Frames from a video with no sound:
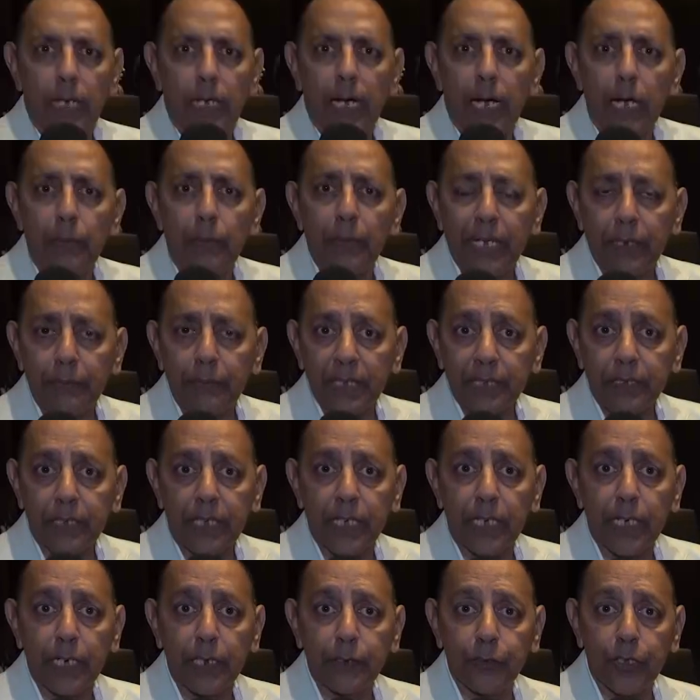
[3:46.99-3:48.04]
Hi, my name is
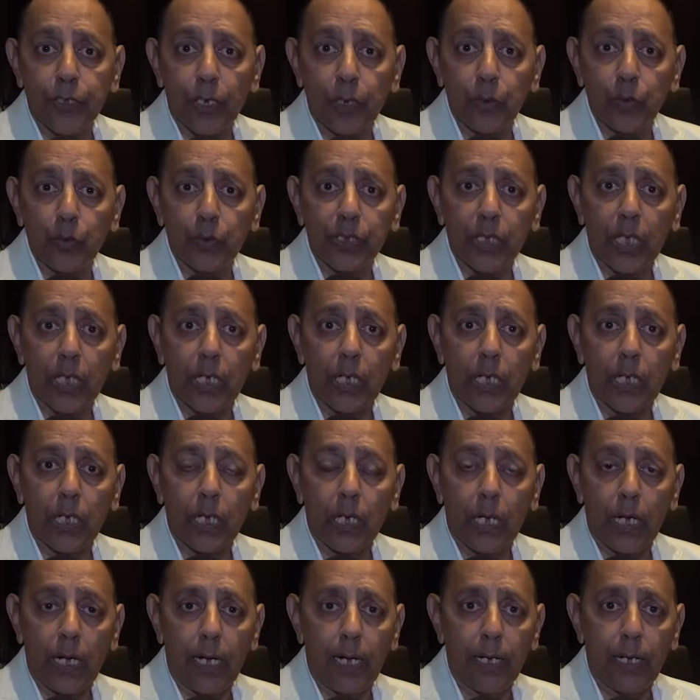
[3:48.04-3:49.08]
Karan
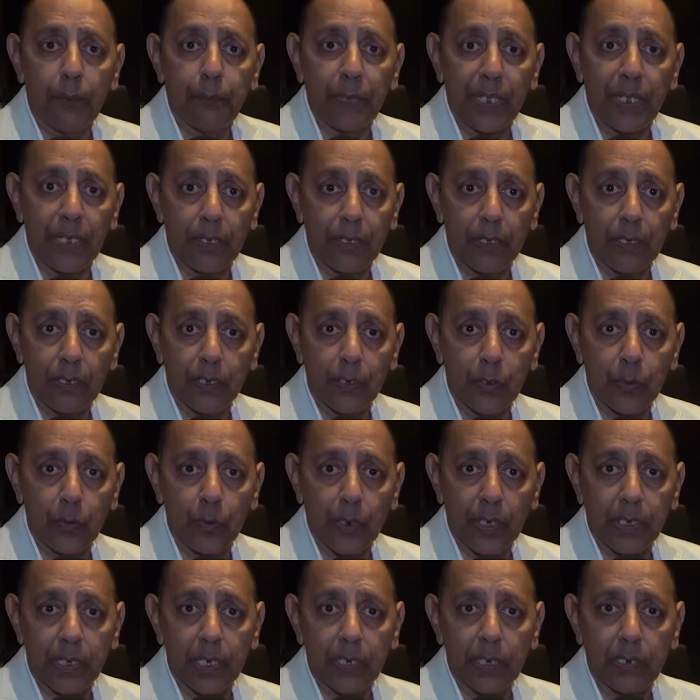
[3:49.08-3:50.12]
Saluja. I'm here
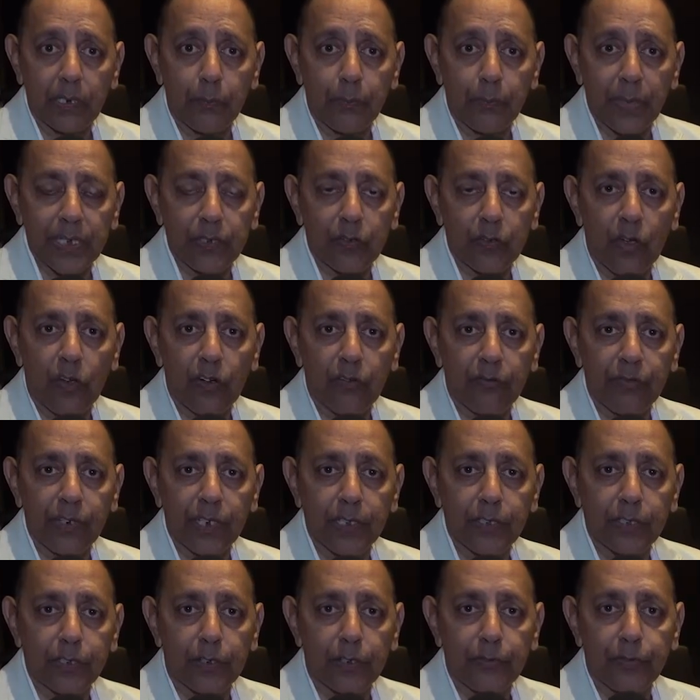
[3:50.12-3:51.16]
to attend the press
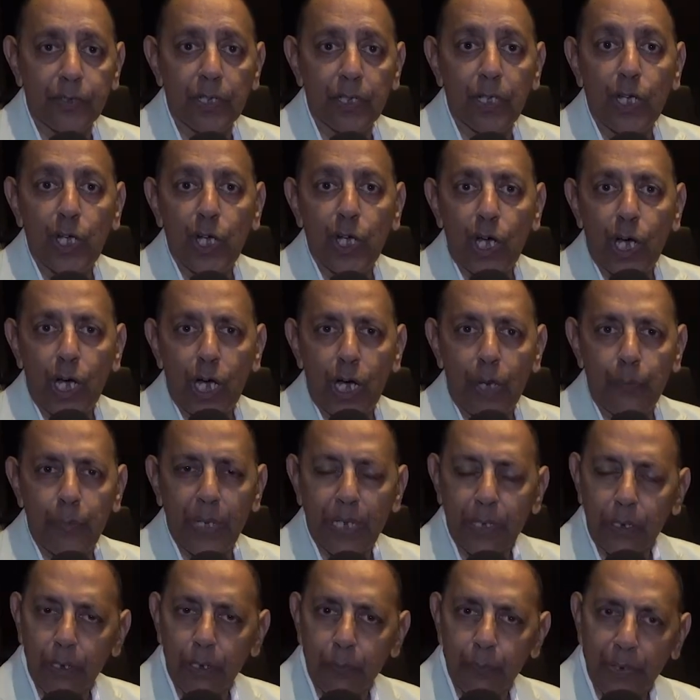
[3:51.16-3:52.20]
conference of
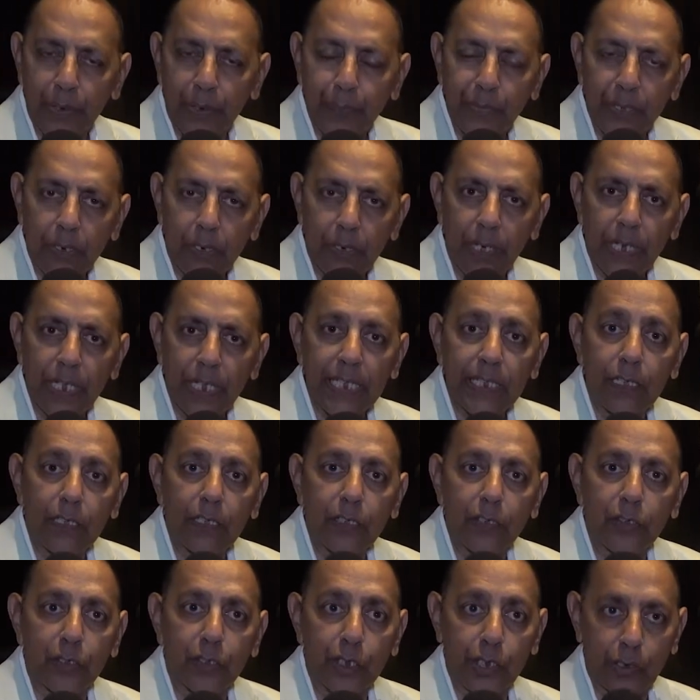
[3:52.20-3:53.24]
American Premier
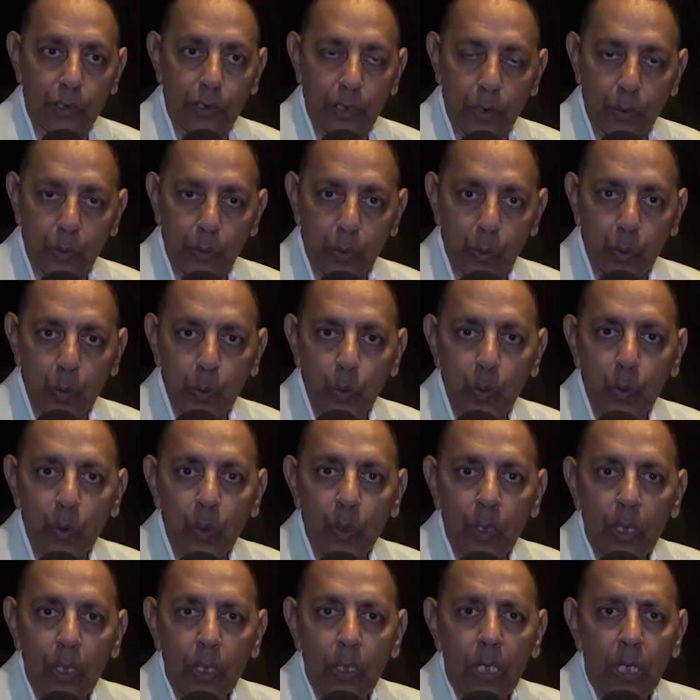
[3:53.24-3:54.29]
League Season
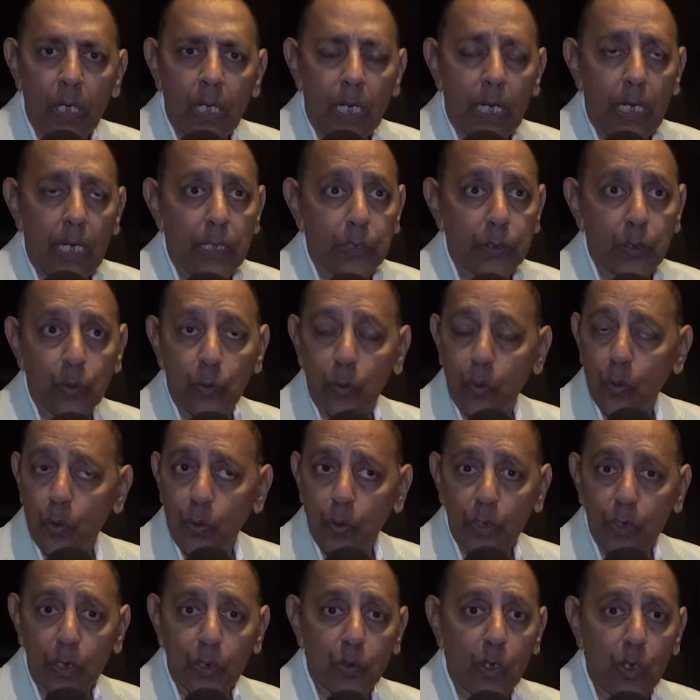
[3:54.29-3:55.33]
2. As you
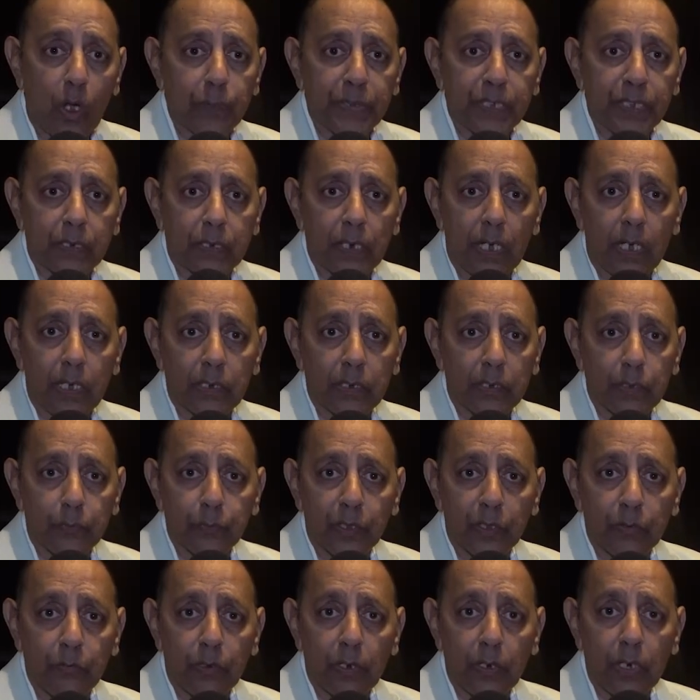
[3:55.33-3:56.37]
know, the top stars
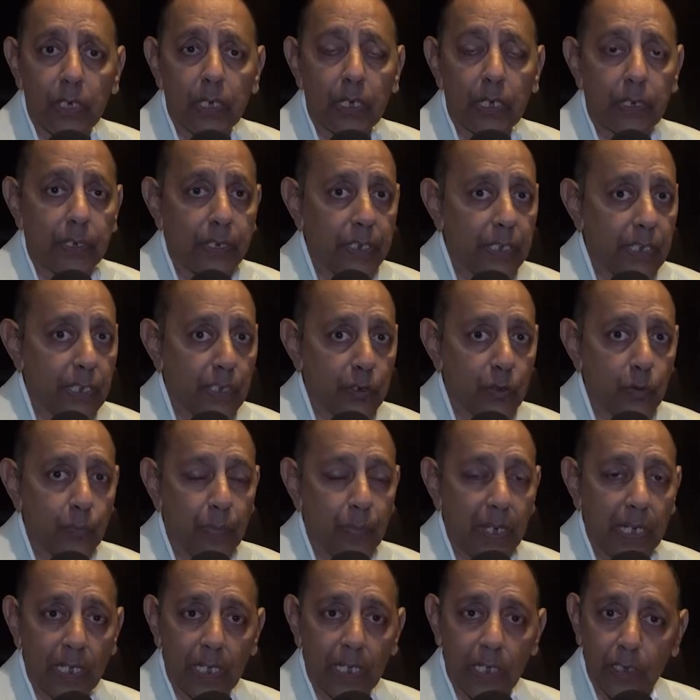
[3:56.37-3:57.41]
of the world are here to
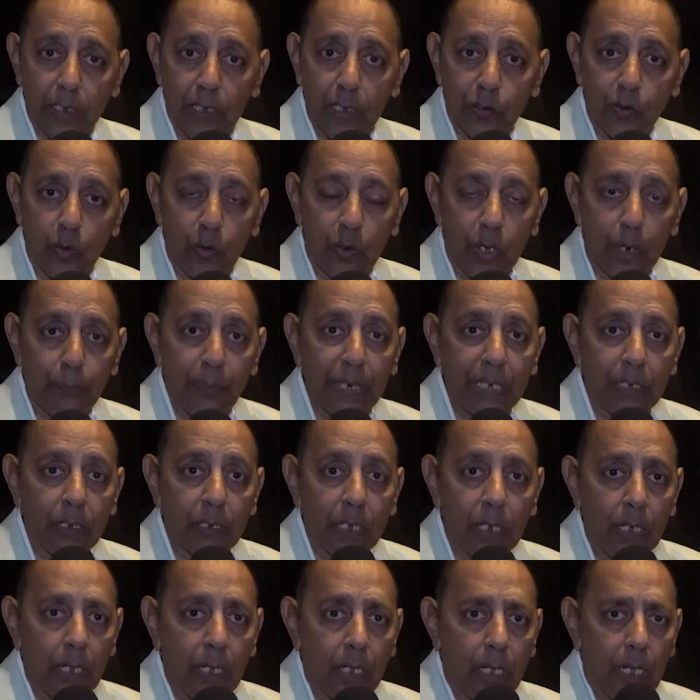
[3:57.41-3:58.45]
play the
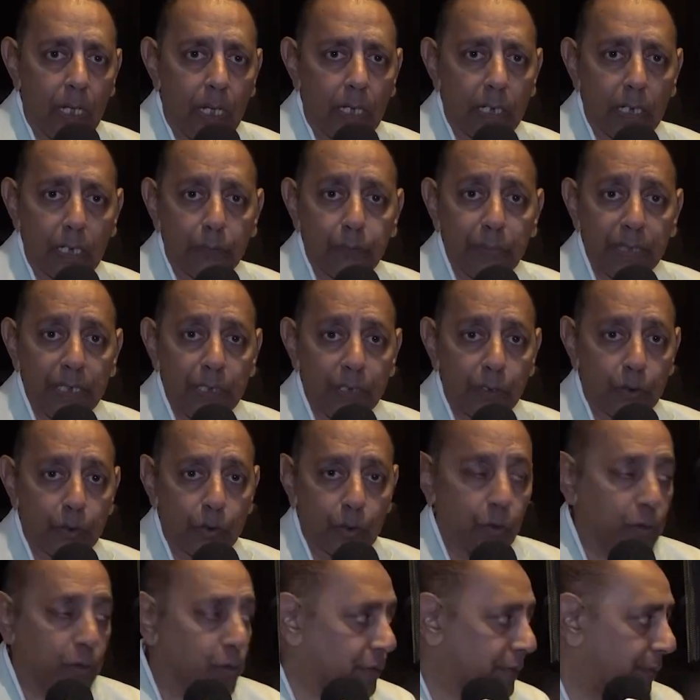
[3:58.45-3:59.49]
tournament. Let me
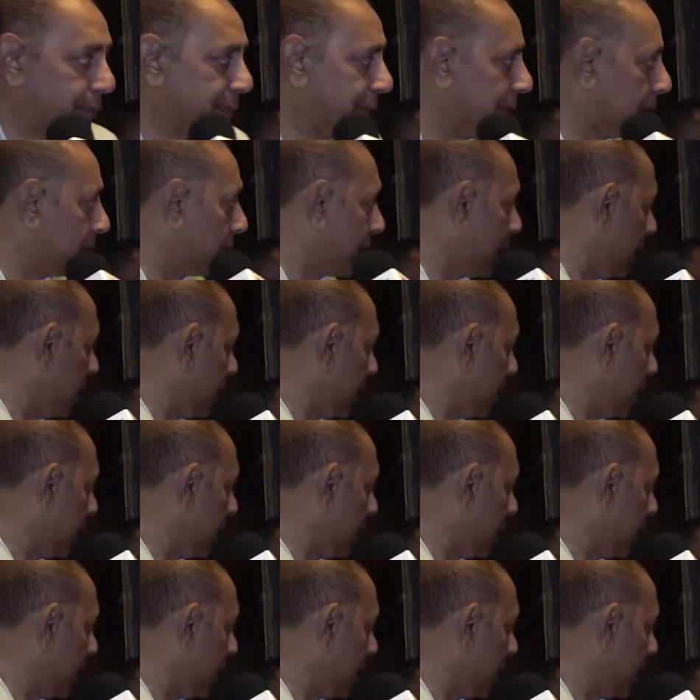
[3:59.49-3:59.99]
show you something.